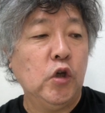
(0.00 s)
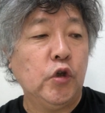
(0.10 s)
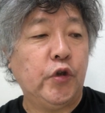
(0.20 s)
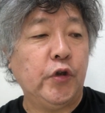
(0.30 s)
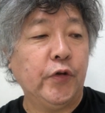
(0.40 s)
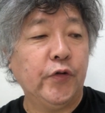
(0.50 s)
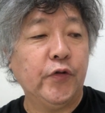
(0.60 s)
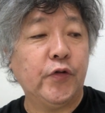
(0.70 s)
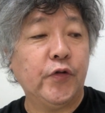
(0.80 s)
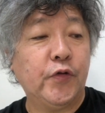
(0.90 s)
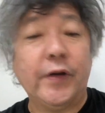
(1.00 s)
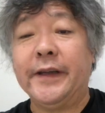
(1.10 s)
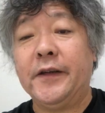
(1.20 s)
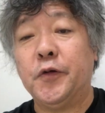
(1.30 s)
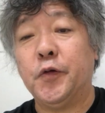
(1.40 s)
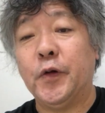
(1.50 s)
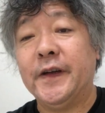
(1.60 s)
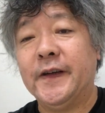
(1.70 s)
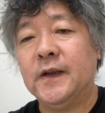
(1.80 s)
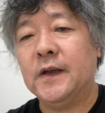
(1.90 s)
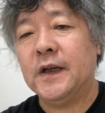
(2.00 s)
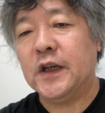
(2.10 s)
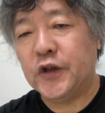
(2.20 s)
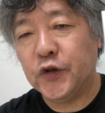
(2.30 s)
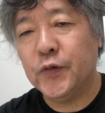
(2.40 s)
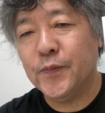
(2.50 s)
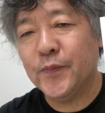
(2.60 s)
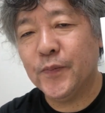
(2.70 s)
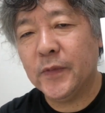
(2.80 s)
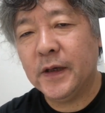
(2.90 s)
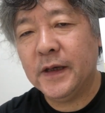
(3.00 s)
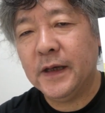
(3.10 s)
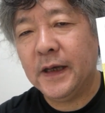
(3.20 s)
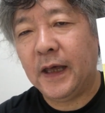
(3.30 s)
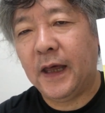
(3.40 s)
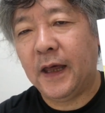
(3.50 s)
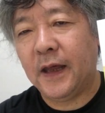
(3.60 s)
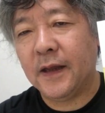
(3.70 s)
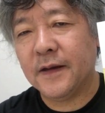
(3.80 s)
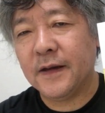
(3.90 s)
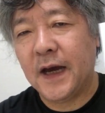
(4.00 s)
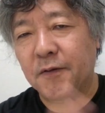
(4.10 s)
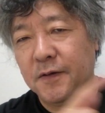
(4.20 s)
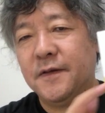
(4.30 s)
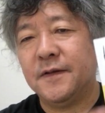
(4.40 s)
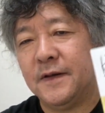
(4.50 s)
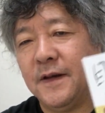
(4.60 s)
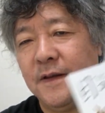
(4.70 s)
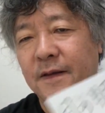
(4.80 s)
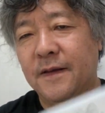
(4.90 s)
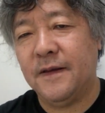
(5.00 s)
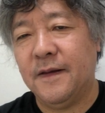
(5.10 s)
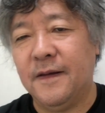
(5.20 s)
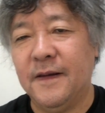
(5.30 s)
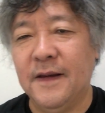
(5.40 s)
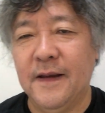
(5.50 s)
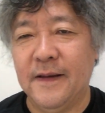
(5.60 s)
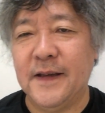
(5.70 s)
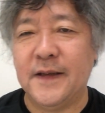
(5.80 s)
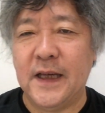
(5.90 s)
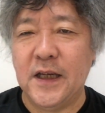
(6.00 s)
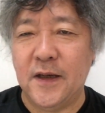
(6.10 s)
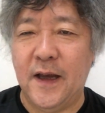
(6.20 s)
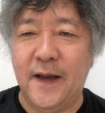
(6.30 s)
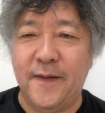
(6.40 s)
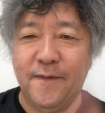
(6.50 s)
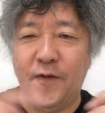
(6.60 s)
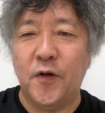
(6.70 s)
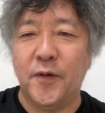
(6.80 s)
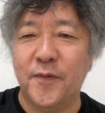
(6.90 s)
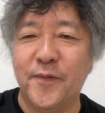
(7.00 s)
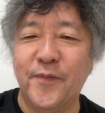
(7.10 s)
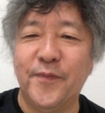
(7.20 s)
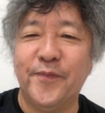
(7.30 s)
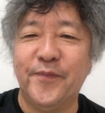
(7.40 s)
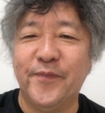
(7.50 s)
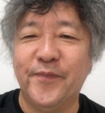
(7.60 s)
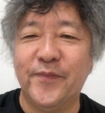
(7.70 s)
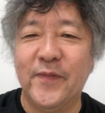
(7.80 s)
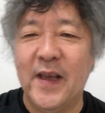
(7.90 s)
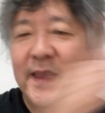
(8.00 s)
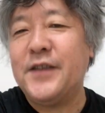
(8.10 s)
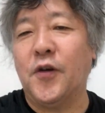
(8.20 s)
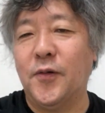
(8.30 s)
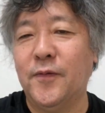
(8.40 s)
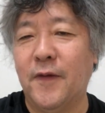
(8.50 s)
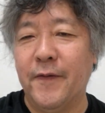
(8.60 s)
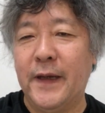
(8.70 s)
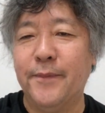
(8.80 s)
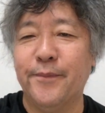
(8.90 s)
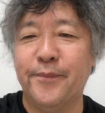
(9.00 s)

June 2020 issue, and I was in this volume. That's all for me.